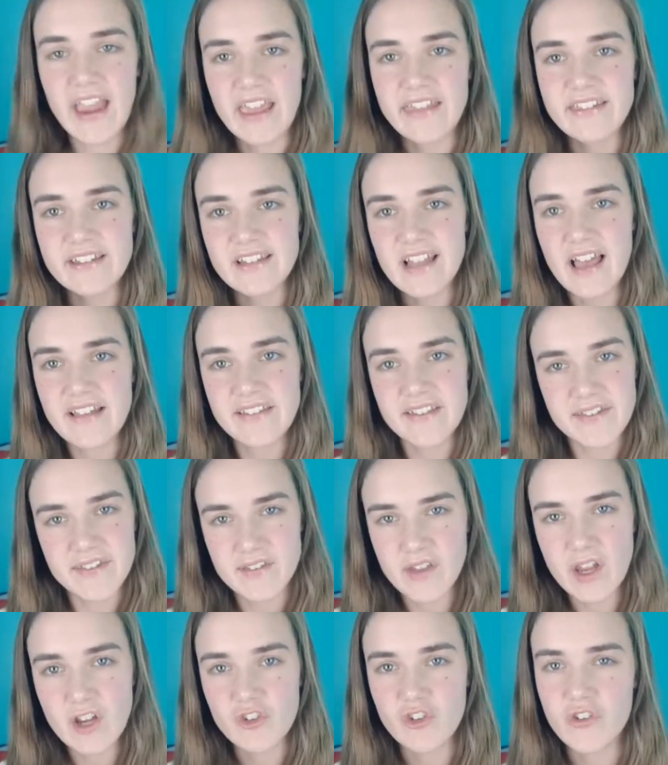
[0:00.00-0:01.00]
in the latter
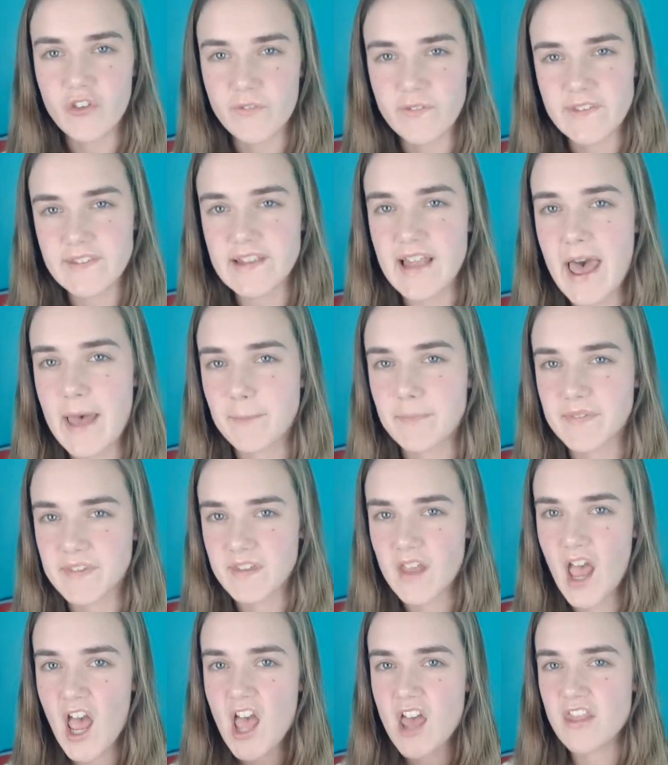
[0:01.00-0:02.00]
stages of
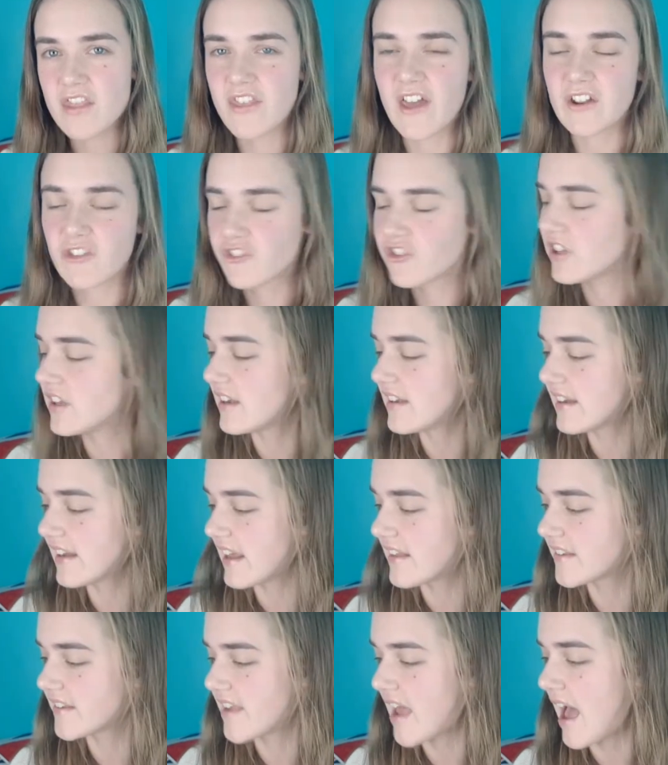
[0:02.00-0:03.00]
slams than she did
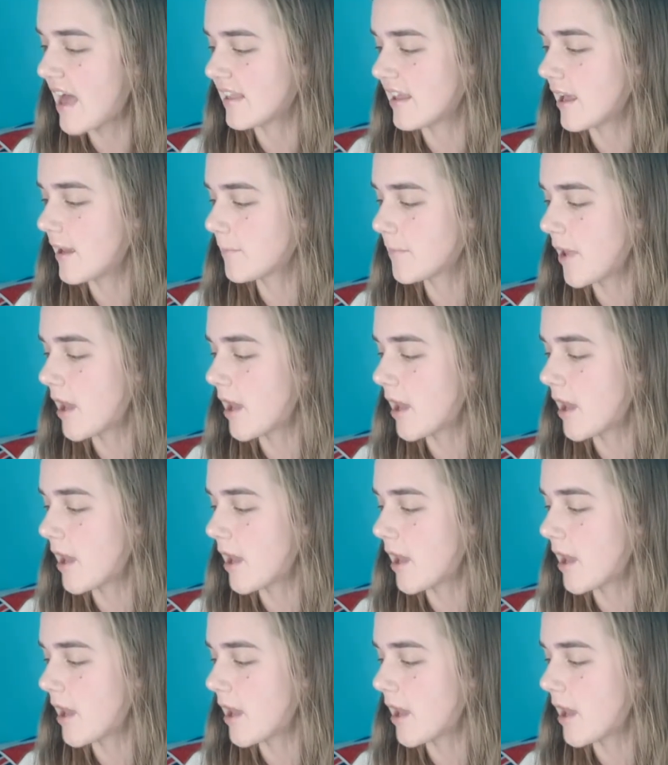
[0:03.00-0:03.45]
against Halep.